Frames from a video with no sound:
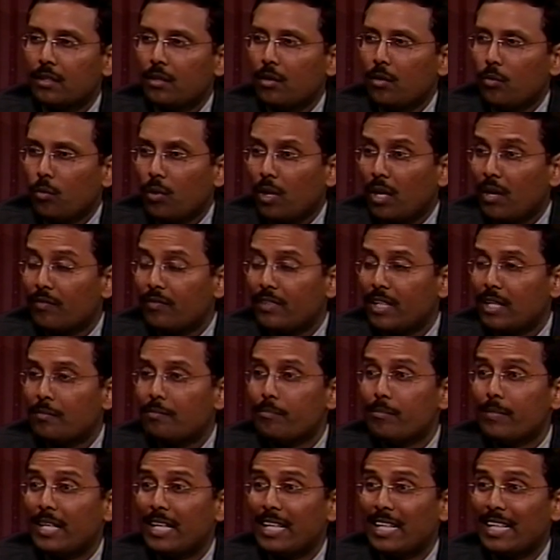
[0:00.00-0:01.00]
one of them
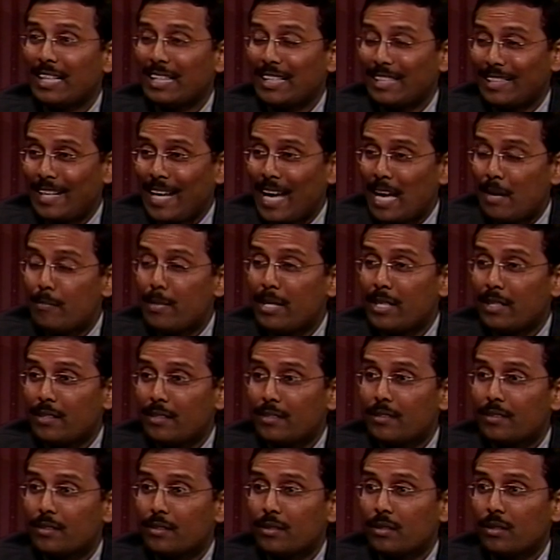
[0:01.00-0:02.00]
being
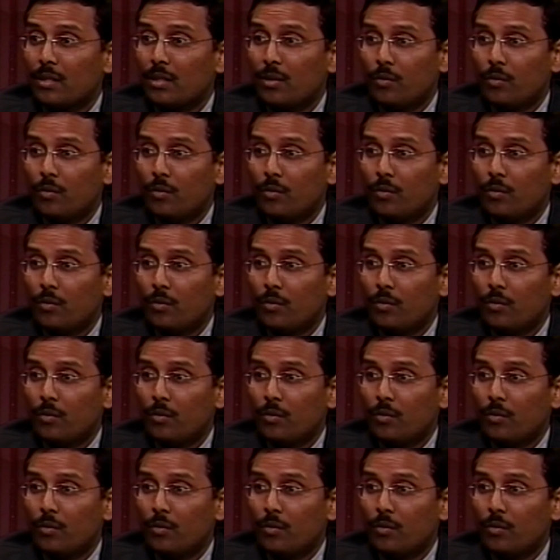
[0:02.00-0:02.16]
diabetes,